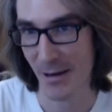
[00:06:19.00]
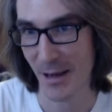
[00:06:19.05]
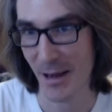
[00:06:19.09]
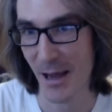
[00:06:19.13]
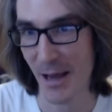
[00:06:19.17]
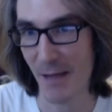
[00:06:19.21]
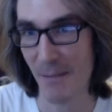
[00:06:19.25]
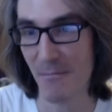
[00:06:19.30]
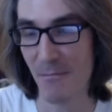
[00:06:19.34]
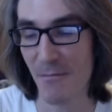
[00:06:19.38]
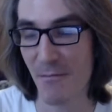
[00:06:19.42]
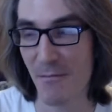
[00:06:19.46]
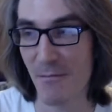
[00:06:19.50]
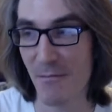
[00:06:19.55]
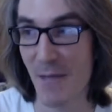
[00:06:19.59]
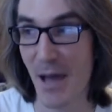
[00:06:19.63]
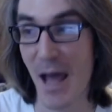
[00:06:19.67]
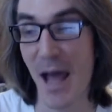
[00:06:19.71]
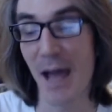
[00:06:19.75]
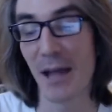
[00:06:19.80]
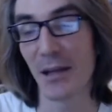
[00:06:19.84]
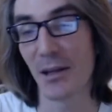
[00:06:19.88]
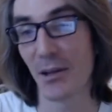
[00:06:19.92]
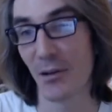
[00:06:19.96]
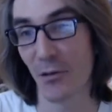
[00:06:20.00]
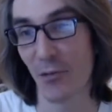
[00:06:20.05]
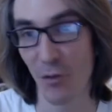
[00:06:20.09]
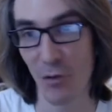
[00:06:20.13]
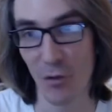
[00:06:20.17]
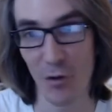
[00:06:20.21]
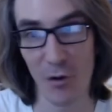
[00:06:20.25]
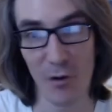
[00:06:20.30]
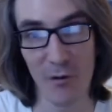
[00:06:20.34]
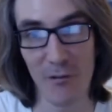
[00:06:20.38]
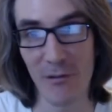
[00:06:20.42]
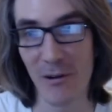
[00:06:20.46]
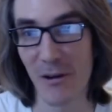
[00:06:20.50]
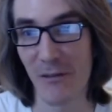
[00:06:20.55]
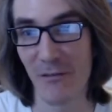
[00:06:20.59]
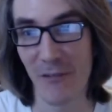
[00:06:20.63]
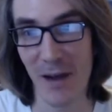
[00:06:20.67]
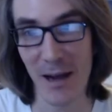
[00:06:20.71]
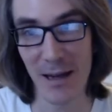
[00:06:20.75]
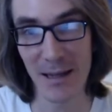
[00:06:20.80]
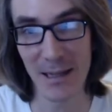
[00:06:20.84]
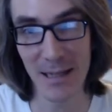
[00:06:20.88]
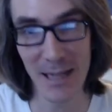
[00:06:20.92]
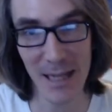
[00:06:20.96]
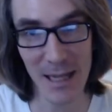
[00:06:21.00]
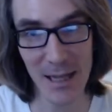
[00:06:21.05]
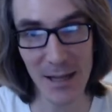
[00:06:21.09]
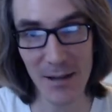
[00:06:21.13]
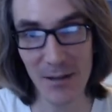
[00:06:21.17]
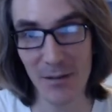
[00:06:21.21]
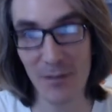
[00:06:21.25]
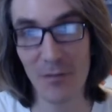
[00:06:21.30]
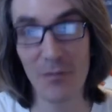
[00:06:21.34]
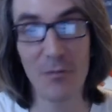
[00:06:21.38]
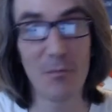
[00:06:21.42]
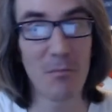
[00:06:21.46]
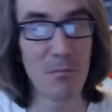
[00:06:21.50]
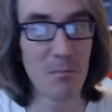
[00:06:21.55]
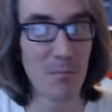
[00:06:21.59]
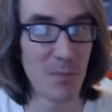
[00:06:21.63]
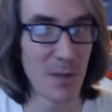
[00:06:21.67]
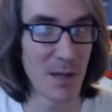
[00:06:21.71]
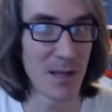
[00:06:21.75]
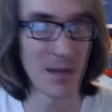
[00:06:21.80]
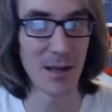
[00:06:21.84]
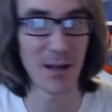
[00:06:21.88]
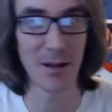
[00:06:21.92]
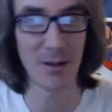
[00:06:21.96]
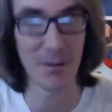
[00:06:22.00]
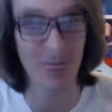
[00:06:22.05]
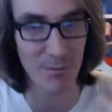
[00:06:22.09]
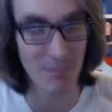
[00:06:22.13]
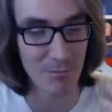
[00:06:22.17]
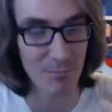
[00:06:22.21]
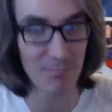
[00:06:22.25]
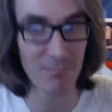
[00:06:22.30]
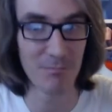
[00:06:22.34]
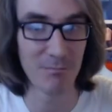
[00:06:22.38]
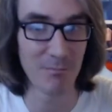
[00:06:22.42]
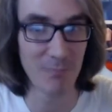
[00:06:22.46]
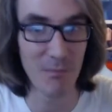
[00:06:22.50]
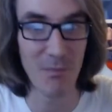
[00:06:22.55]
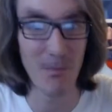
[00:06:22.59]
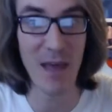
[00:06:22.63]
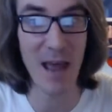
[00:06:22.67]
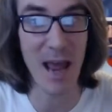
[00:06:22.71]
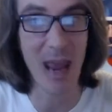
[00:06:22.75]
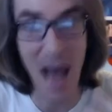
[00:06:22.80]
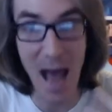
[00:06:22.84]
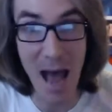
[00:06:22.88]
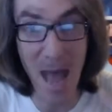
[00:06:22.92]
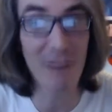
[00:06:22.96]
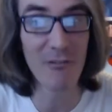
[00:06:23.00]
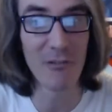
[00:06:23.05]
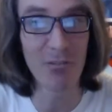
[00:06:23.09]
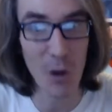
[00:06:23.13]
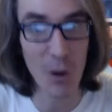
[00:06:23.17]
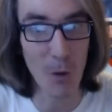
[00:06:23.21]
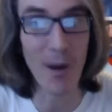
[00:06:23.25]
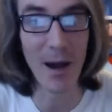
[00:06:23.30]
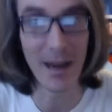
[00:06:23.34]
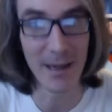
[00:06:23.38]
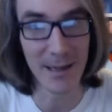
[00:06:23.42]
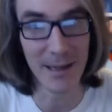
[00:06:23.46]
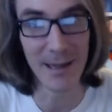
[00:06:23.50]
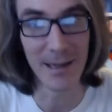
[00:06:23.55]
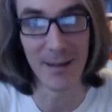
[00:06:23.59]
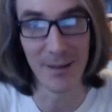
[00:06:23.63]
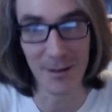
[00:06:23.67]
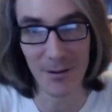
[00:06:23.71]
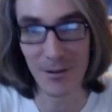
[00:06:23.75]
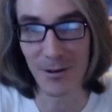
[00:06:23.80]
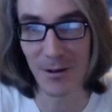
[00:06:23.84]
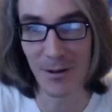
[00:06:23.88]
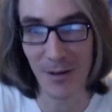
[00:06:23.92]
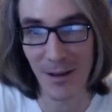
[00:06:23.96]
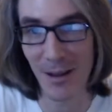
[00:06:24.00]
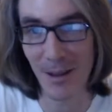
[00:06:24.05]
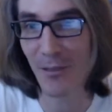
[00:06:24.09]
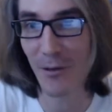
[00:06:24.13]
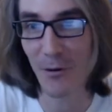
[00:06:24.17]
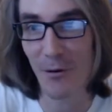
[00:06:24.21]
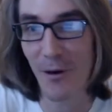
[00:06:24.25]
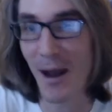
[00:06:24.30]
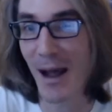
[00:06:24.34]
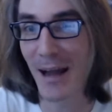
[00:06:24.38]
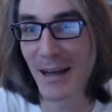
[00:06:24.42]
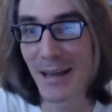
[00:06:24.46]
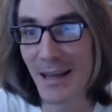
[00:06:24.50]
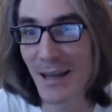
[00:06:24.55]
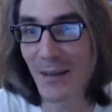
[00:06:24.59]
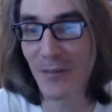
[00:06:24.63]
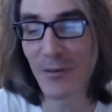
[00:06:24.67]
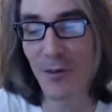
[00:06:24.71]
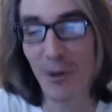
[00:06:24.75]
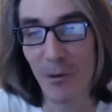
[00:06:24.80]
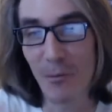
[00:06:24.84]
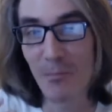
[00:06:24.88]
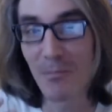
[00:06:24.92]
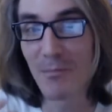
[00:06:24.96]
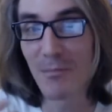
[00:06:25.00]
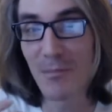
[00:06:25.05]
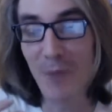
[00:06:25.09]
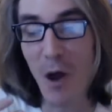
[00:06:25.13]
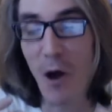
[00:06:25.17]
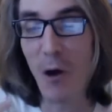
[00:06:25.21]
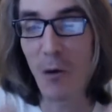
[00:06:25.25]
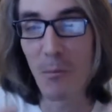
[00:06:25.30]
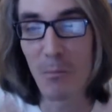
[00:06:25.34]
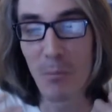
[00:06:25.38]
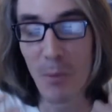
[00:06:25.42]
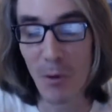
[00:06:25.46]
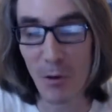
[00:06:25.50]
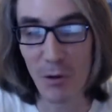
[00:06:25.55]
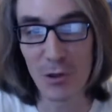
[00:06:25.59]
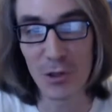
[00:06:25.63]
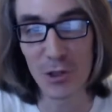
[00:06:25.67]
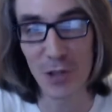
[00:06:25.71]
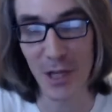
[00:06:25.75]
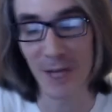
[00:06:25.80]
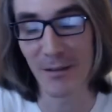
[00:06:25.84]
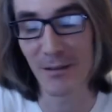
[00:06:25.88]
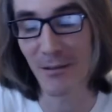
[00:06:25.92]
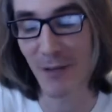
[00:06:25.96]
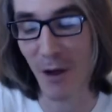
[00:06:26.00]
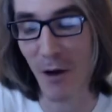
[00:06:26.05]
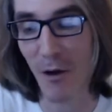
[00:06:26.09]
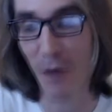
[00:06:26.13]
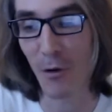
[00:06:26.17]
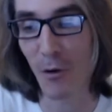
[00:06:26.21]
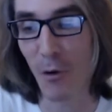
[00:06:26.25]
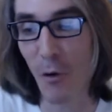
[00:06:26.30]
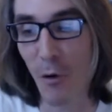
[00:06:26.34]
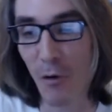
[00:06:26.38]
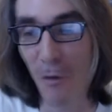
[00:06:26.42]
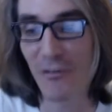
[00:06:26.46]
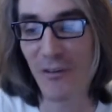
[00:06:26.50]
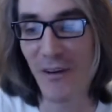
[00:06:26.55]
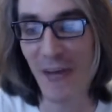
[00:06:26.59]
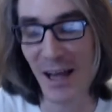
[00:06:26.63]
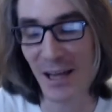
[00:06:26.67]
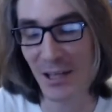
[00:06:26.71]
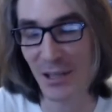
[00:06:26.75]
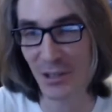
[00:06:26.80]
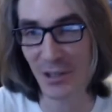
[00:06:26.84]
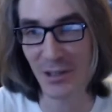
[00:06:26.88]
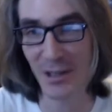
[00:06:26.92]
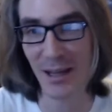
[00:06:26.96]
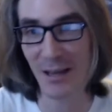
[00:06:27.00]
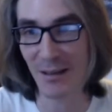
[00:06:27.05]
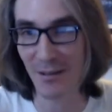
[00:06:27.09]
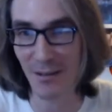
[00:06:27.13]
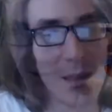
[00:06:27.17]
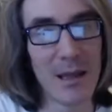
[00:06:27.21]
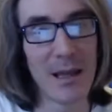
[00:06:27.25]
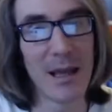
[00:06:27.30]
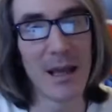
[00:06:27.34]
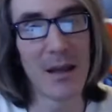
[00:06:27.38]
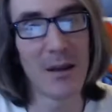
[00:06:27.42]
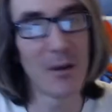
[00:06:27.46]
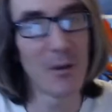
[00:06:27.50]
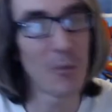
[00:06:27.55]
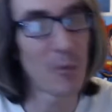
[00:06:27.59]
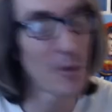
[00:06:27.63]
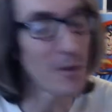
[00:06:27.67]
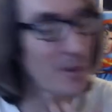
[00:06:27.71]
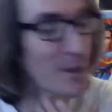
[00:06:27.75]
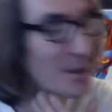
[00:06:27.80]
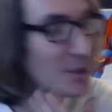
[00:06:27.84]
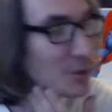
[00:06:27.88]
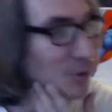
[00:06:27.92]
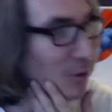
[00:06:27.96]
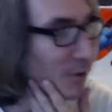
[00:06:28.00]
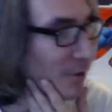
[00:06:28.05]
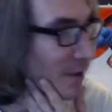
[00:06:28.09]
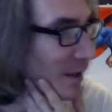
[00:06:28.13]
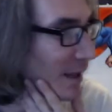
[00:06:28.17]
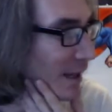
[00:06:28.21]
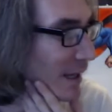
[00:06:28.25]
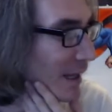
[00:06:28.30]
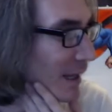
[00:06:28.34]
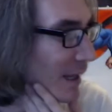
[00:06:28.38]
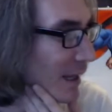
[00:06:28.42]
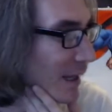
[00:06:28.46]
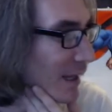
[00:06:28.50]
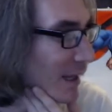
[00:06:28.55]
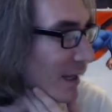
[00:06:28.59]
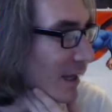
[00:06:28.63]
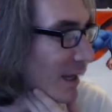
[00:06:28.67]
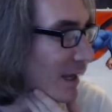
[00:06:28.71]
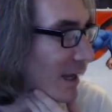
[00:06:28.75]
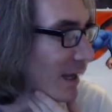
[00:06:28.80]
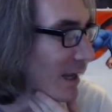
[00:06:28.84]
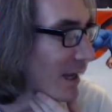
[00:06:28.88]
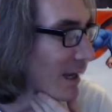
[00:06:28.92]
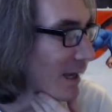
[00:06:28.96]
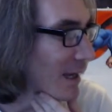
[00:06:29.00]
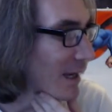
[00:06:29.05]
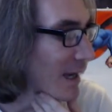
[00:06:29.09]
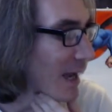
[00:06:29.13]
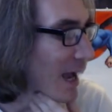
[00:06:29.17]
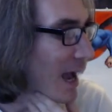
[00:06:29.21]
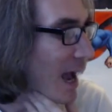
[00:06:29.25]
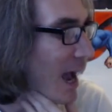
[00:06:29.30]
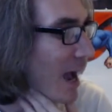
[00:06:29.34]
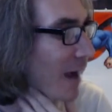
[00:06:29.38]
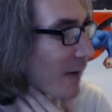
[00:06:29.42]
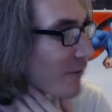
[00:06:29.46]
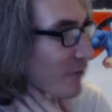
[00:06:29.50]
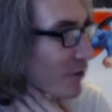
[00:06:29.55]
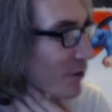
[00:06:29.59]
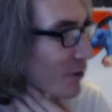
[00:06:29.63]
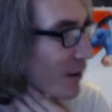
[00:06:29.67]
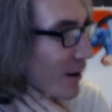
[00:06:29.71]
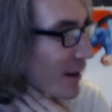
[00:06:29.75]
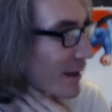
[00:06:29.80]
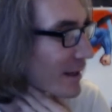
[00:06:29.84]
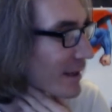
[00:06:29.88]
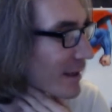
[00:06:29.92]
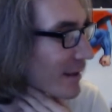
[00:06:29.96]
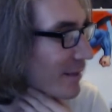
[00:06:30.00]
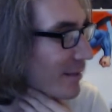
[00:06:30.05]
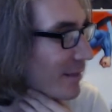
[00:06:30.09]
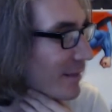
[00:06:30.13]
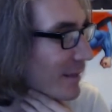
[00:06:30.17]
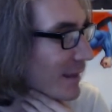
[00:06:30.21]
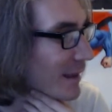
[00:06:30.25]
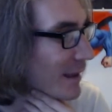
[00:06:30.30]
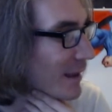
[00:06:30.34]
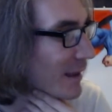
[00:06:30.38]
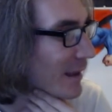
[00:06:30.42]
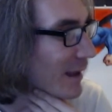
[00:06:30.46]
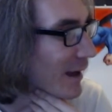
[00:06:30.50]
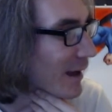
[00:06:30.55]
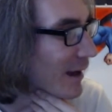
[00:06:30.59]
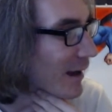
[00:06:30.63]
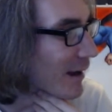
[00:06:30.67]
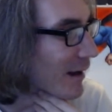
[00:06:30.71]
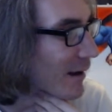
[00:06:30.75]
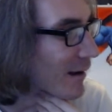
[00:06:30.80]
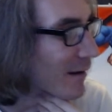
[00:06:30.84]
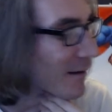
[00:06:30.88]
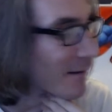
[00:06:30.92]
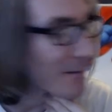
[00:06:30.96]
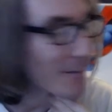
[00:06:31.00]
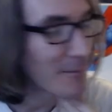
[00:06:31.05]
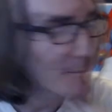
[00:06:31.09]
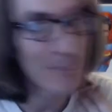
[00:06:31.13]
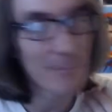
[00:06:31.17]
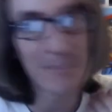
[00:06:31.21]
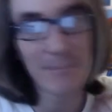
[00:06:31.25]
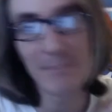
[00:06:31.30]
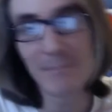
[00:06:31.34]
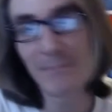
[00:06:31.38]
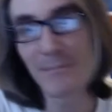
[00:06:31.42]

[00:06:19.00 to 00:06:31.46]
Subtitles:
Okay, and conservative ideas because they have no ideas. Okay, their ideas are bullshit, are old fashioned. It was interesting after I did the.